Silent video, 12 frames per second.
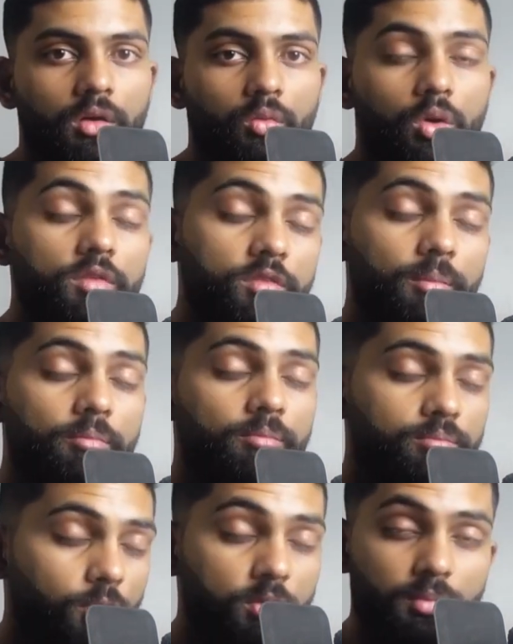One
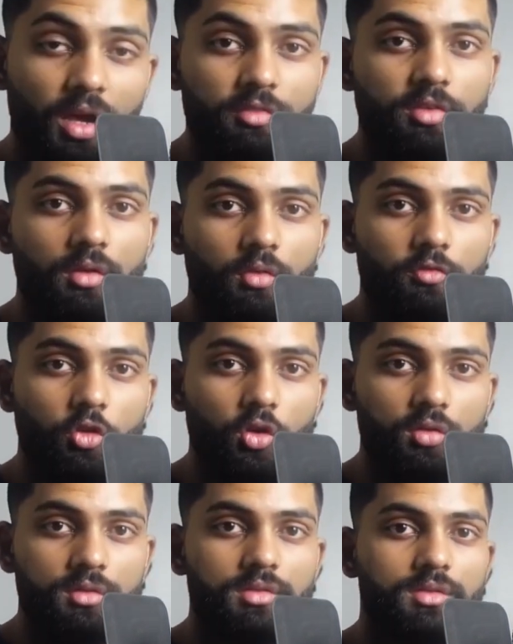of my favorite
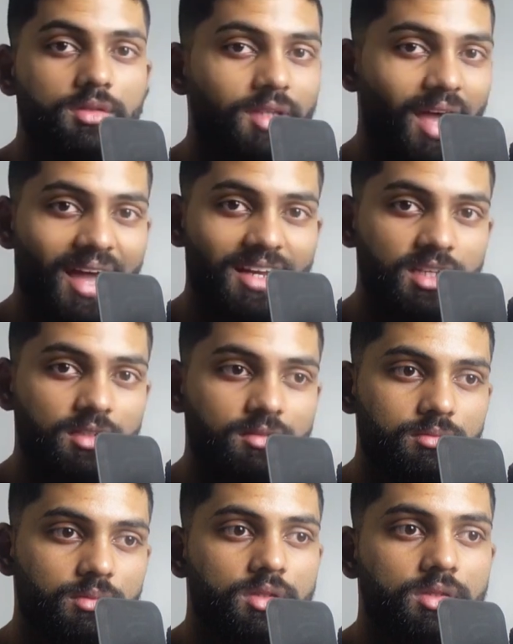foods to add
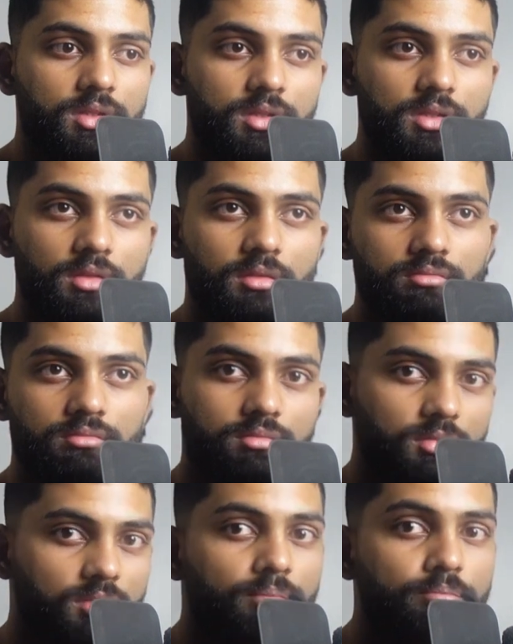in to
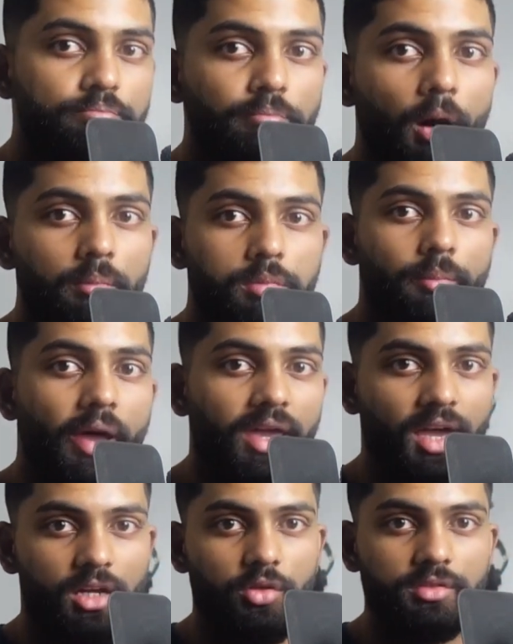bump my
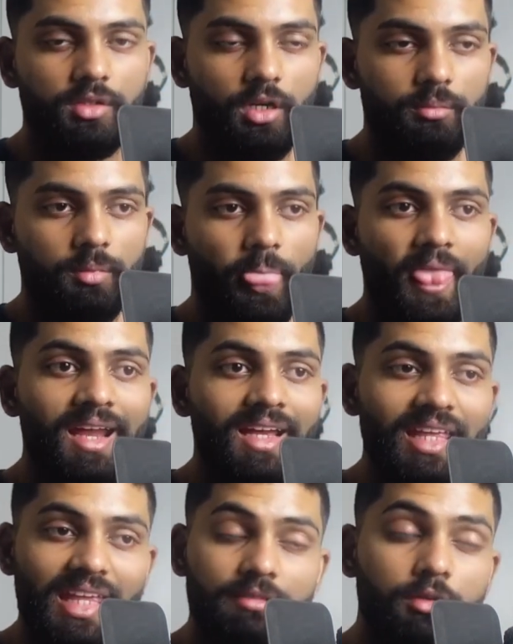calories up,
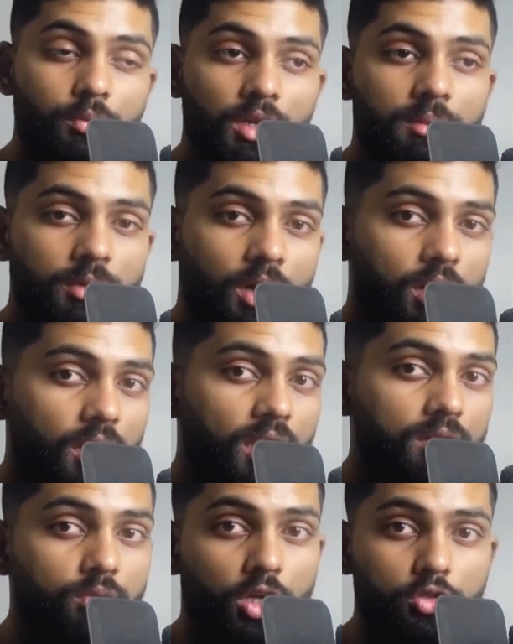even when I'm
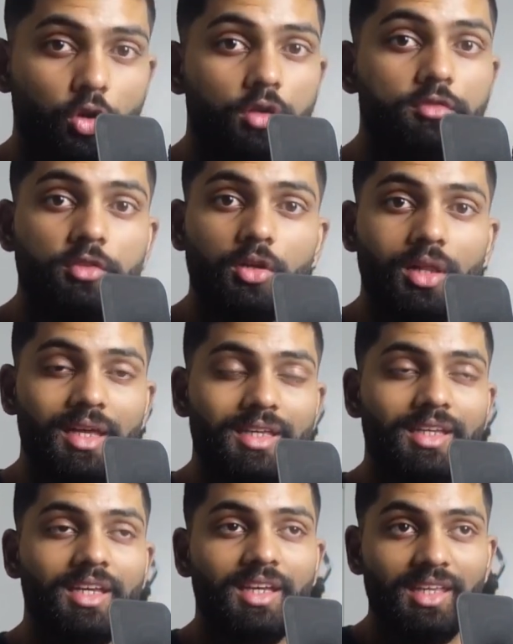cutting, when I don't feel
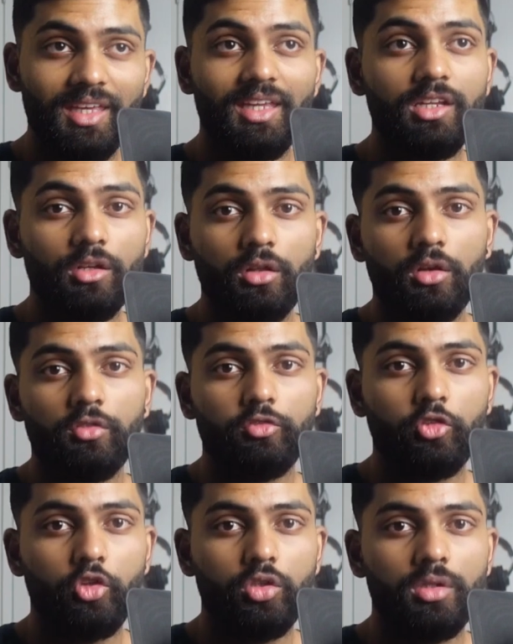like eating a lot of
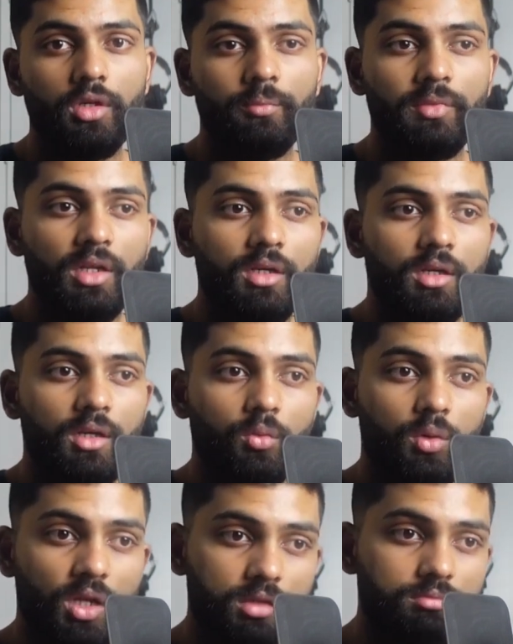food,
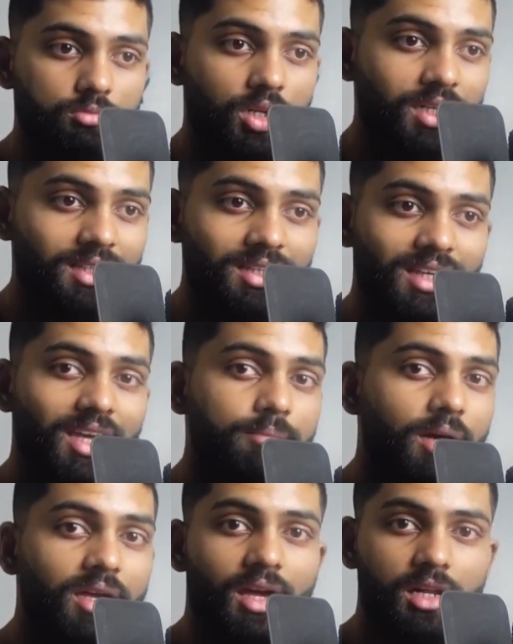when I need to hit
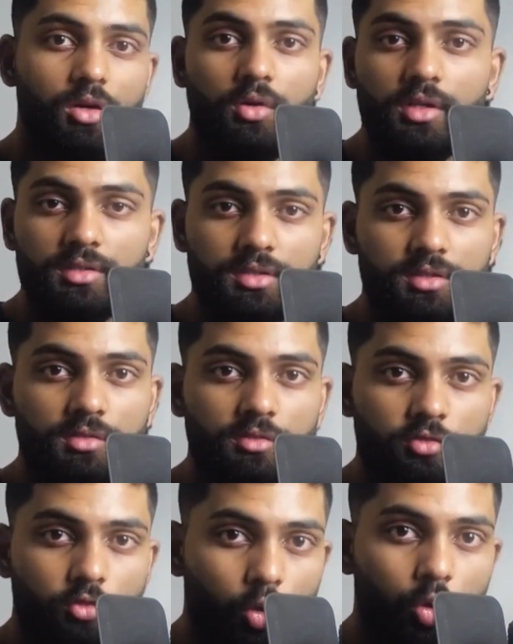my calories
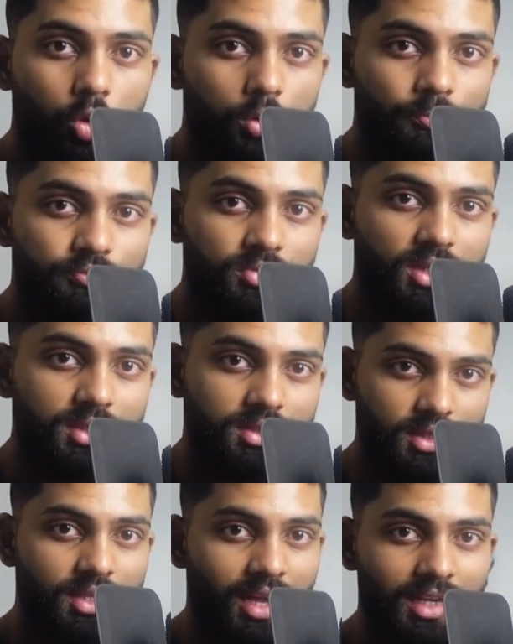for
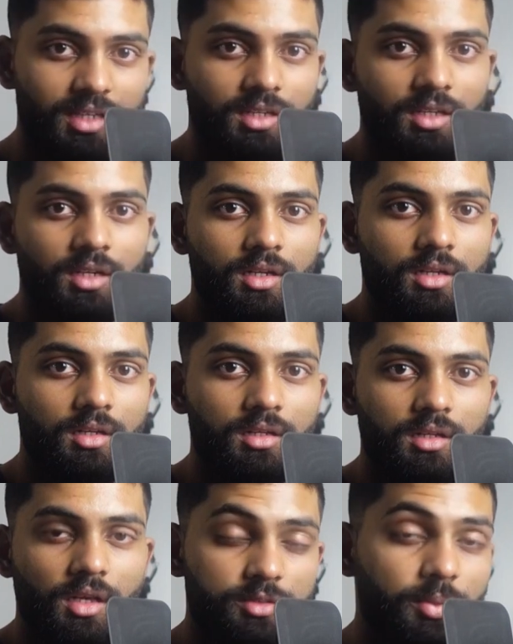today,
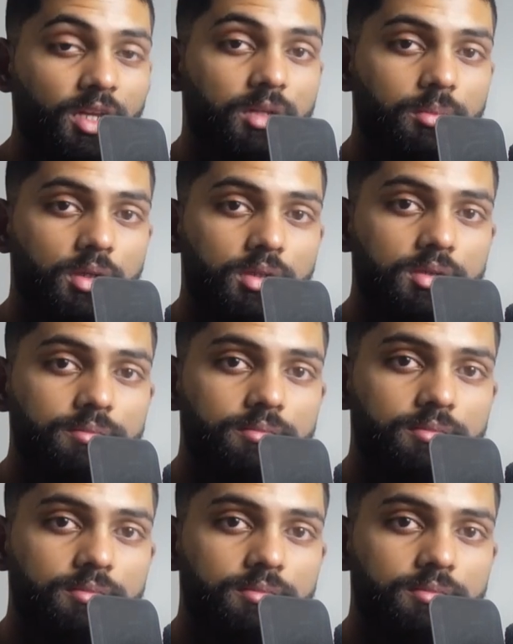is peanut butter.